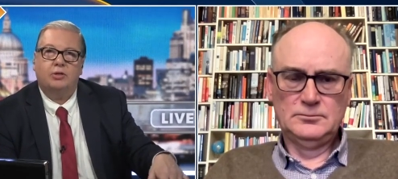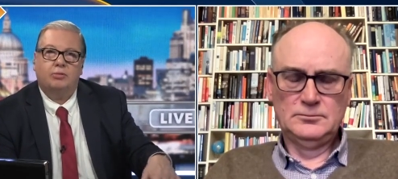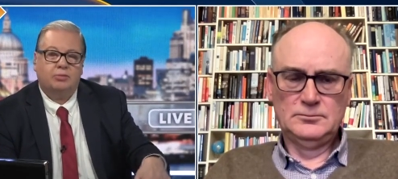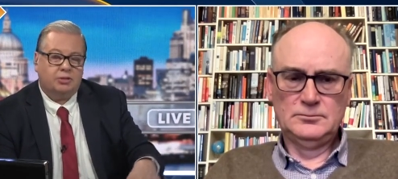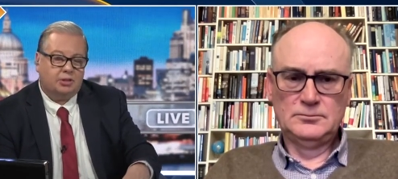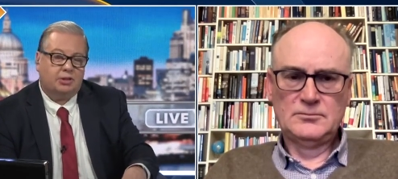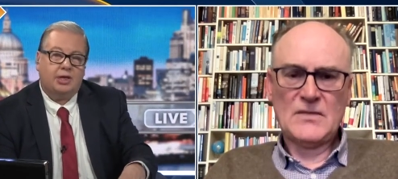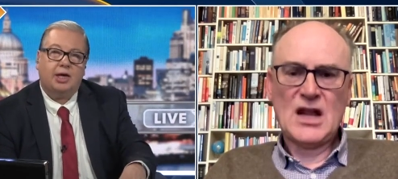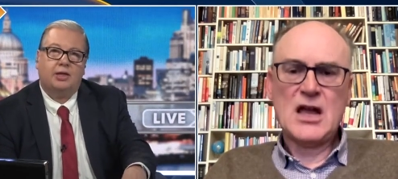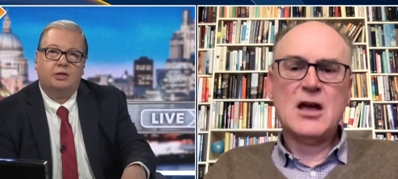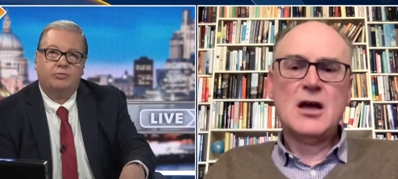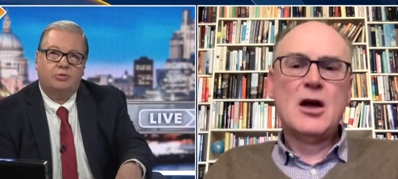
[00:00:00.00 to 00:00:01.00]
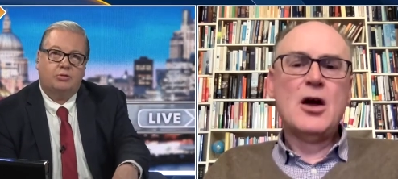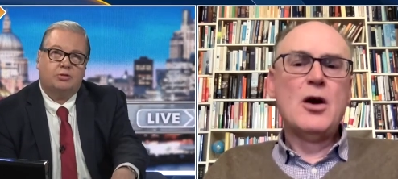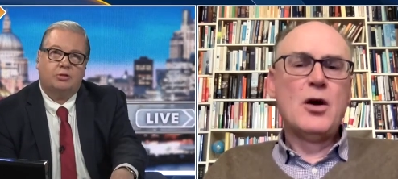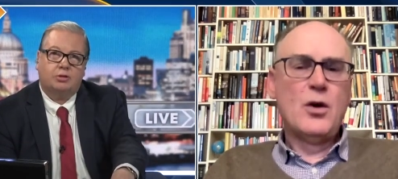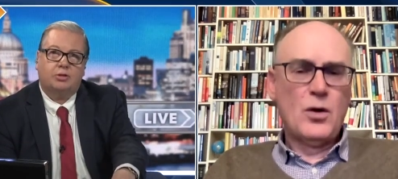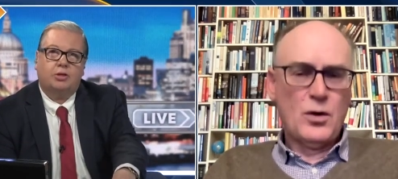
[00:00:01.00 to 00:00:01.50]
Speaker 1: Because in the end, if you
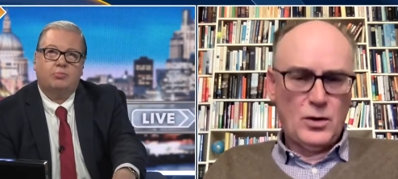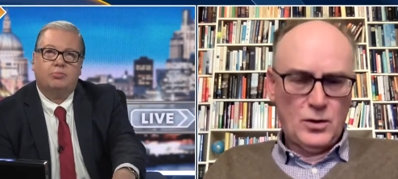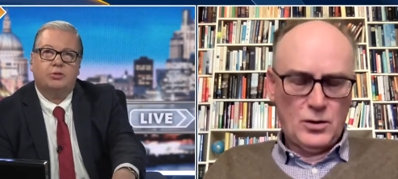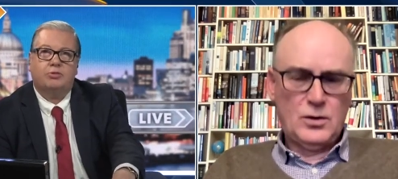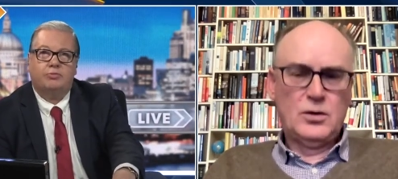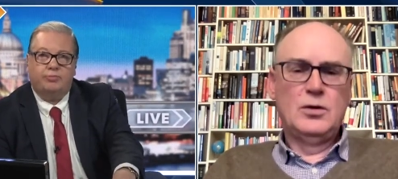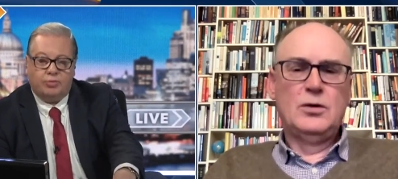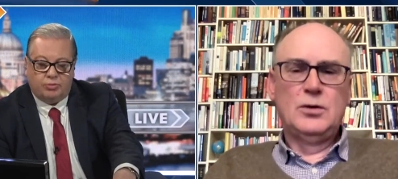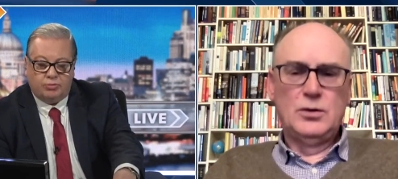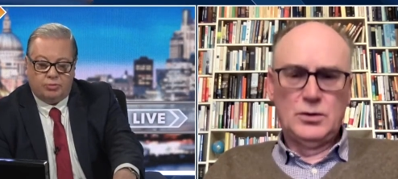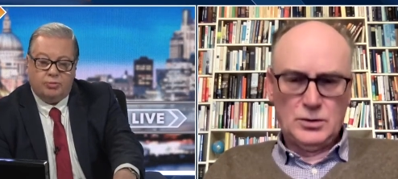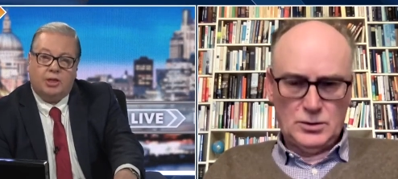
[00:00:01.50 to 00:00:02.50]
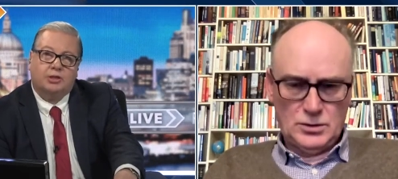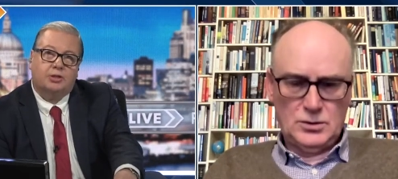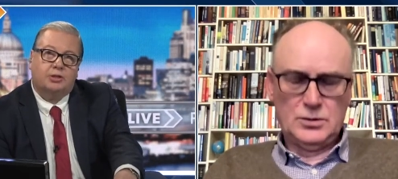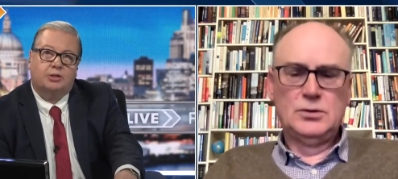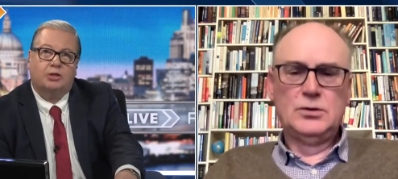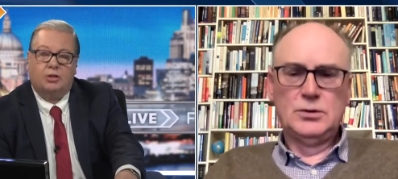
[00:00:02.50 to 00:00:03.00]
look at the numbers who, who
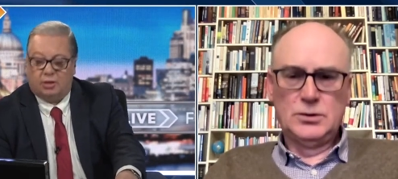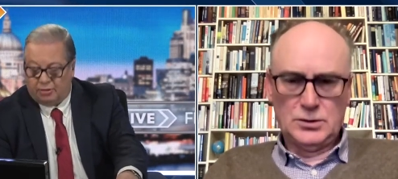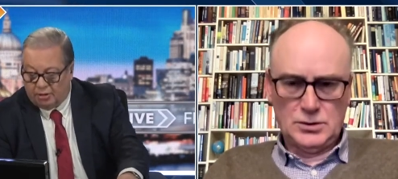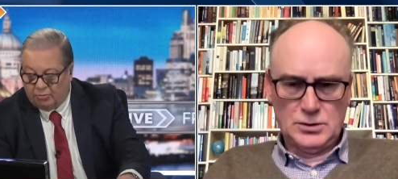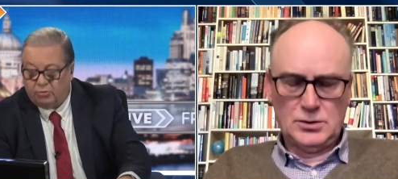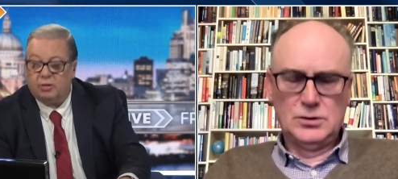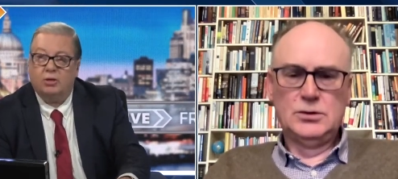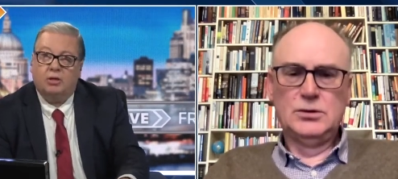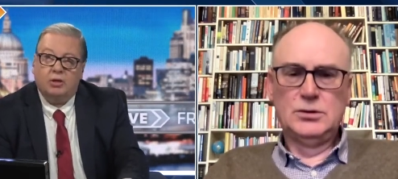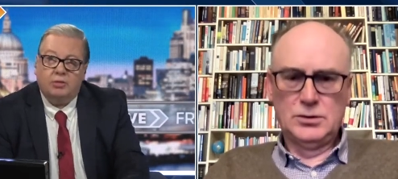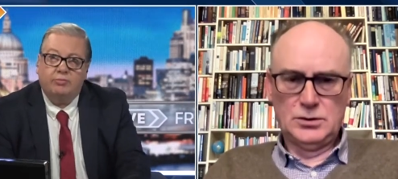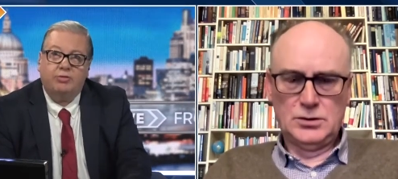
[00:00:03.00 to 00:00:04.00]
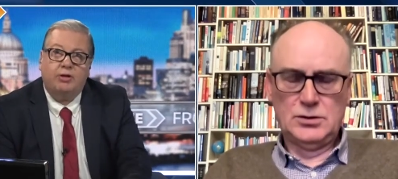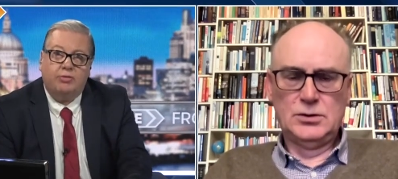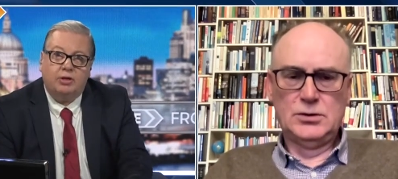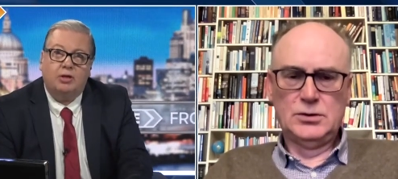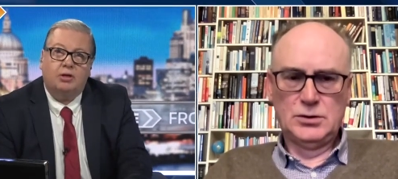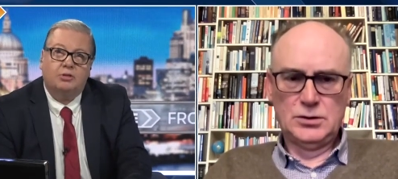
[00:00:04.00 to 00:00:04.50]
actually died, they were
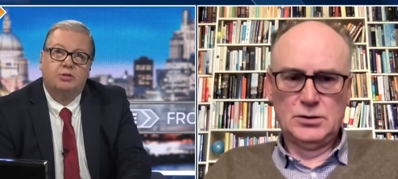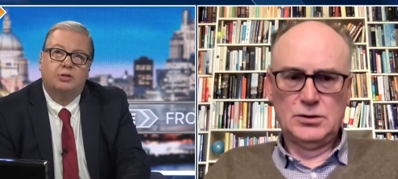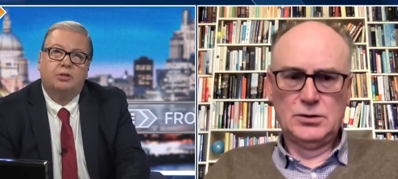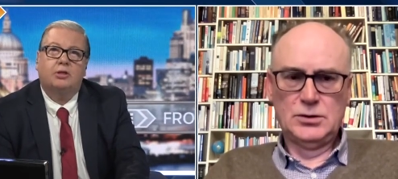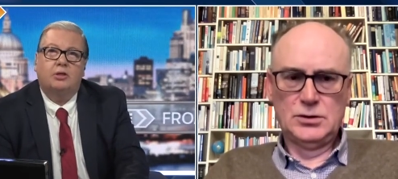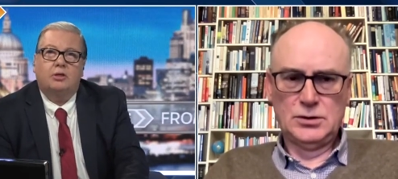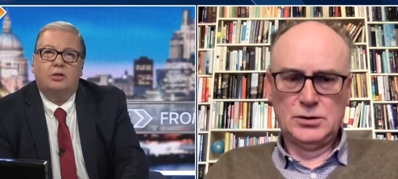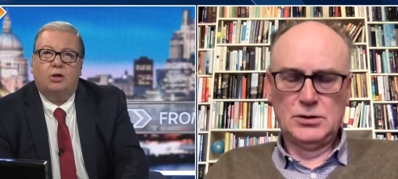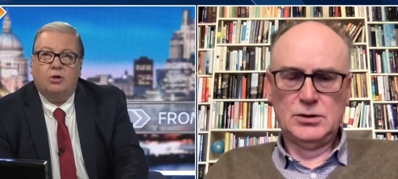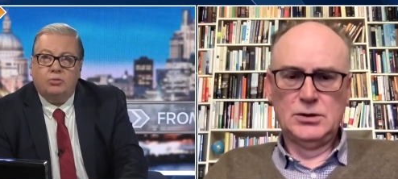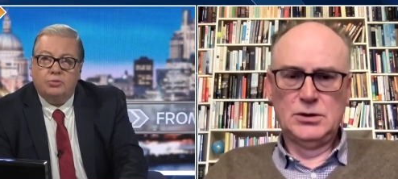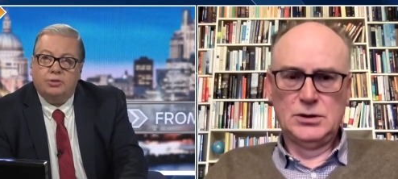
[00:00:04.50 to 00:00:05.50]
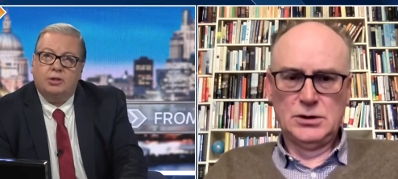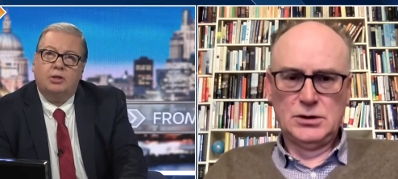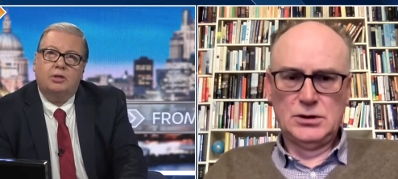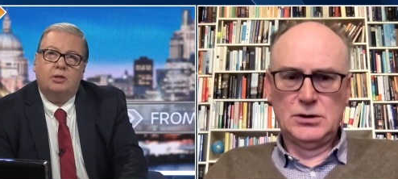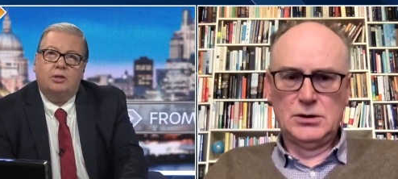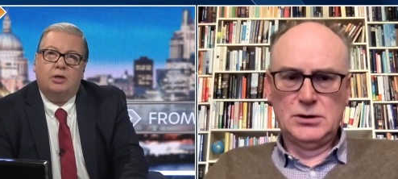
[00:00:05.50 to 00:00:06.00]
very largely older
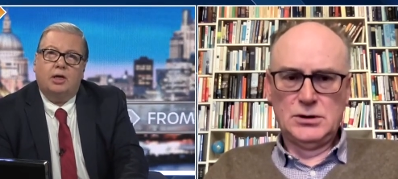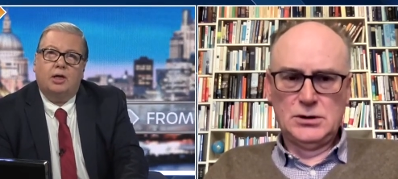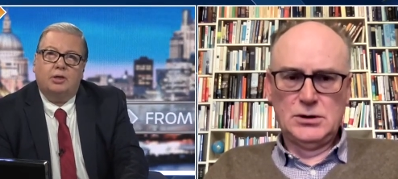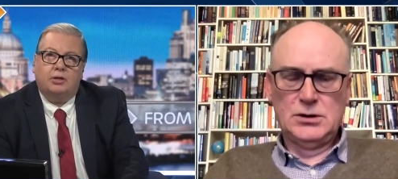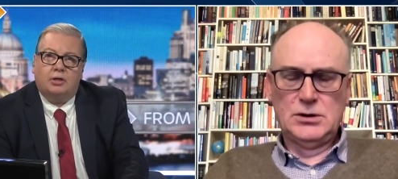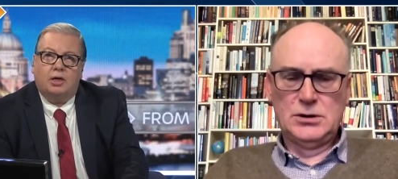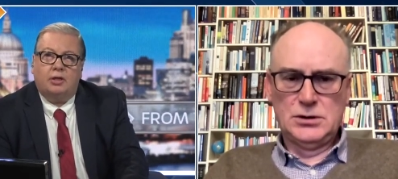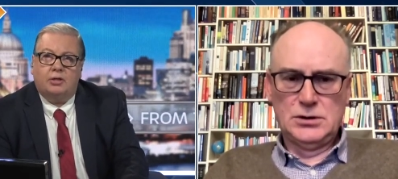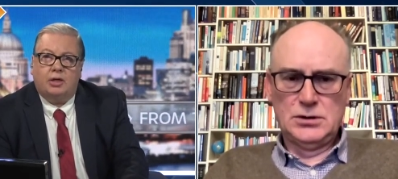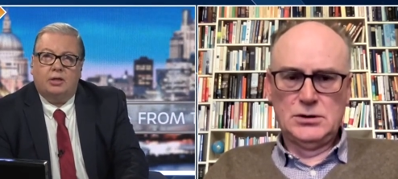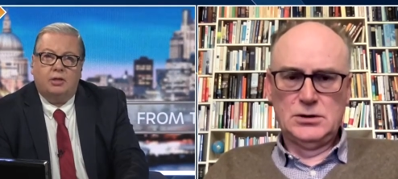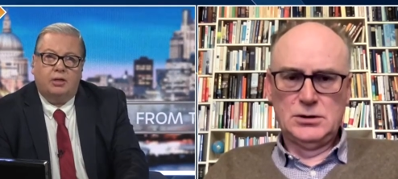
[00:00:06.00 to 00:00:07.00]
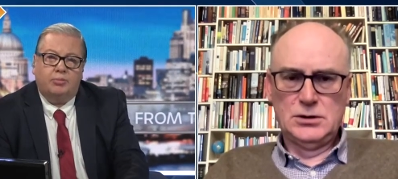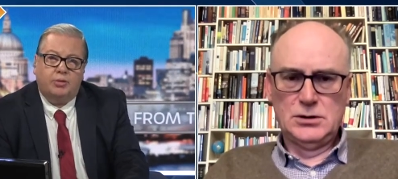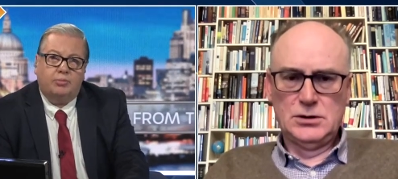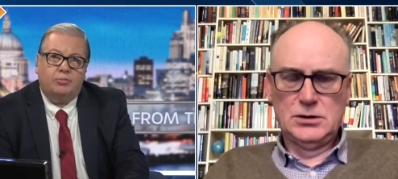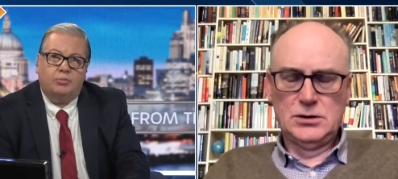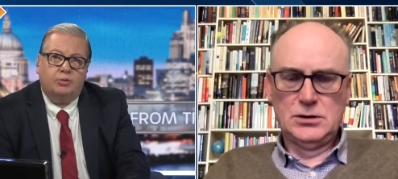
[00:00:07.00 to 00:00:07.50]
and, and, and
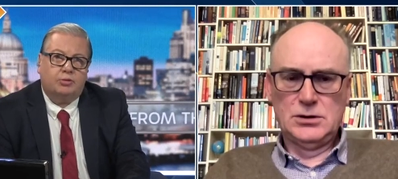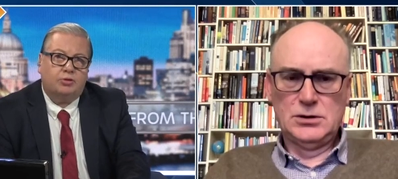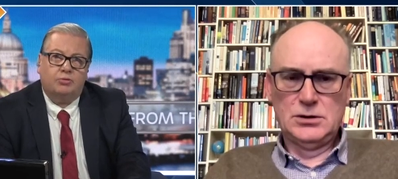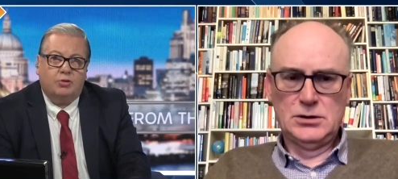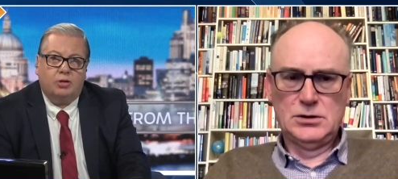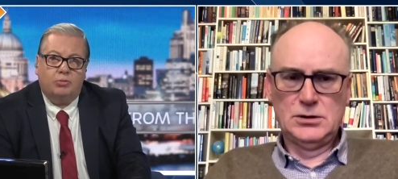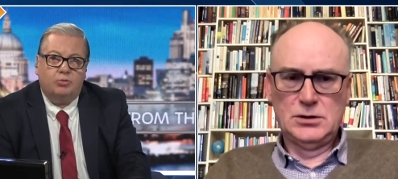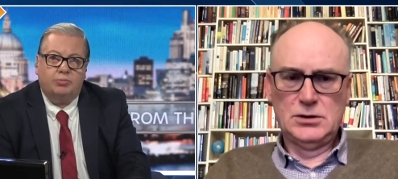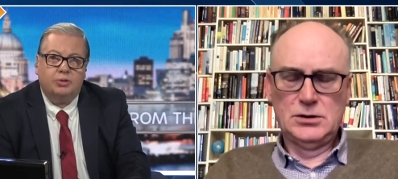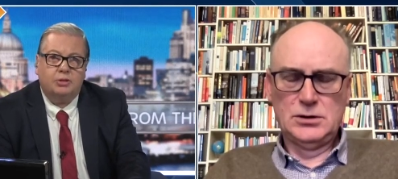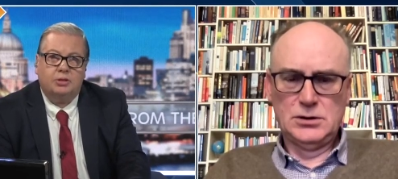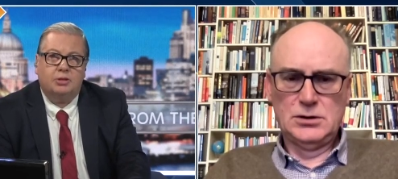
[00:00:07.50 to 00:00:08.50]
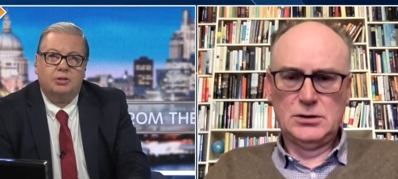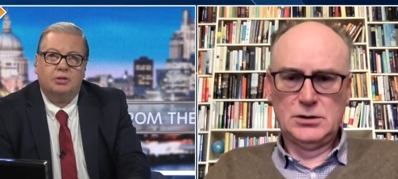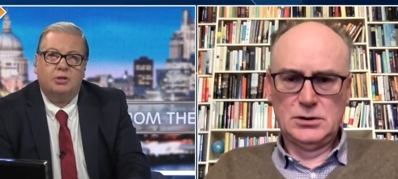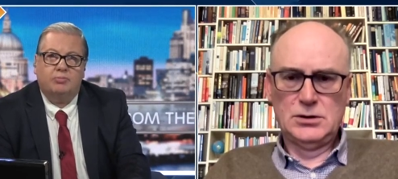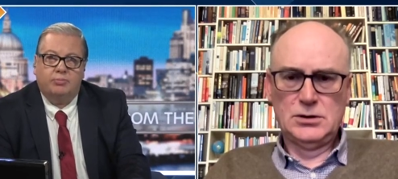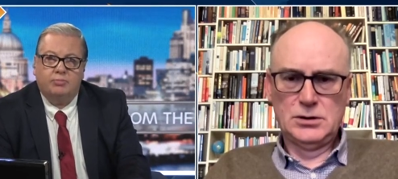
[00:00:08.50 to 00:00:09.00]
people with sort of comorbidities. You
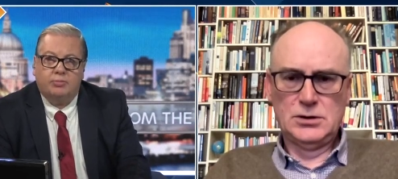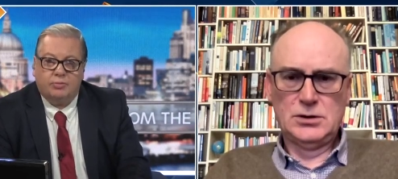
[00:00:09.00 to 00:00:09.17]
know,